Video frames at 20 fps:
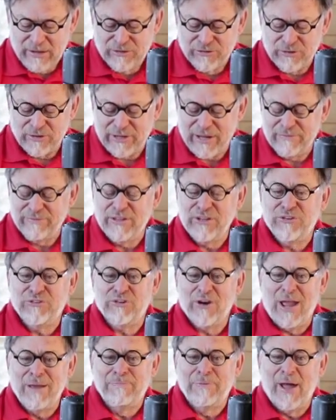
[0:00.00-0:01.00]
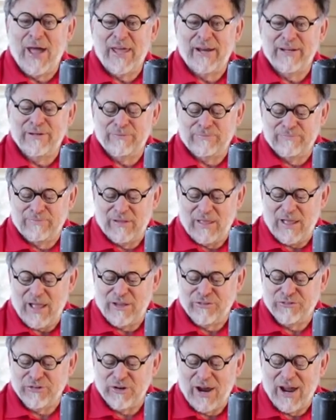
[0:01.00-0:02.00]
So give this tripod
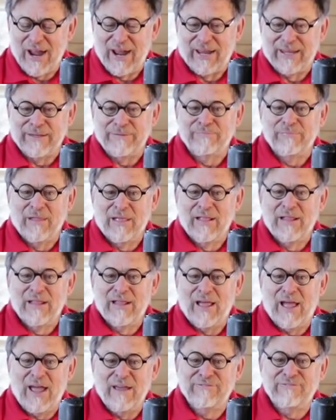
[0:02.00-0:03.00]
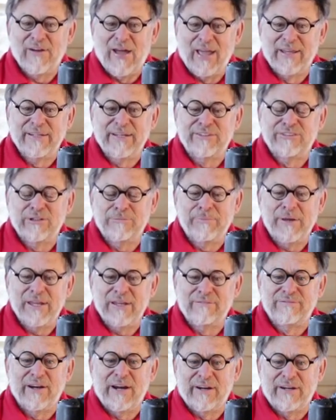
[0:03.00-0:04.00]
a, a try. I find it to be
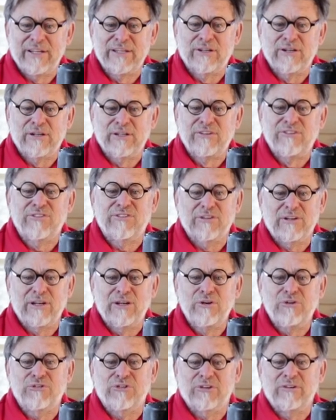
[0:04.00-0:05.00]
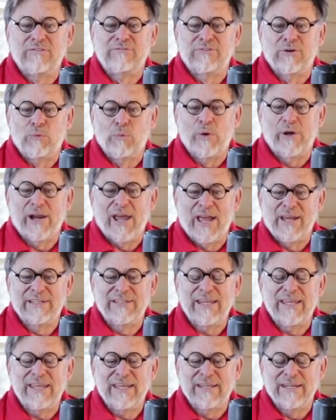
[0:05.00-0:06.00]
a very good solution for what I
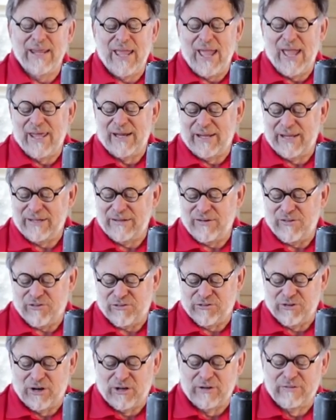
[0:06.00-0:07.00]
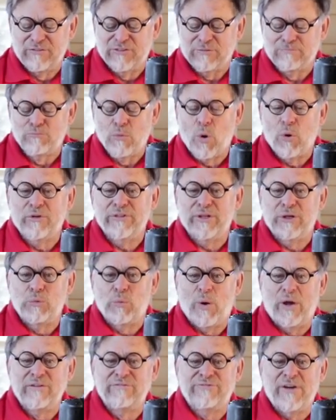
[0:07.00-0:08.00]
need and it serves more
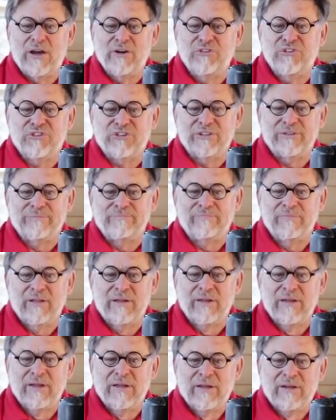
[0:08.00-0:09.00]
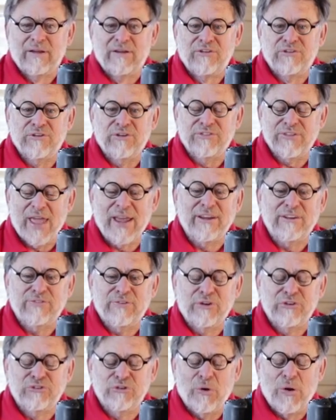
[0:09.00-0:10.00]
than one function. So thanks
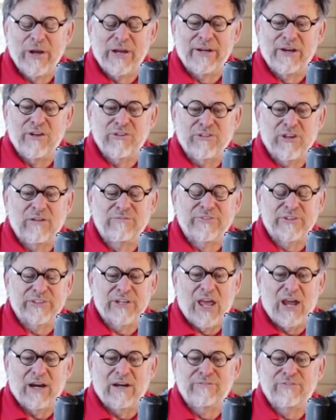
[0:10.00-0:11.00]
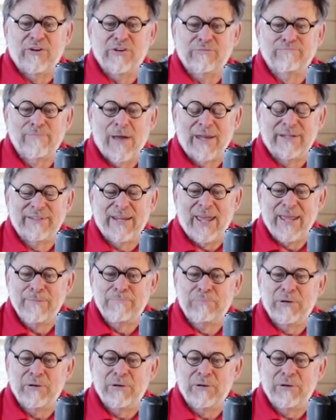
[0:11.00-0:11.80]
for joining us on Photographers Monday.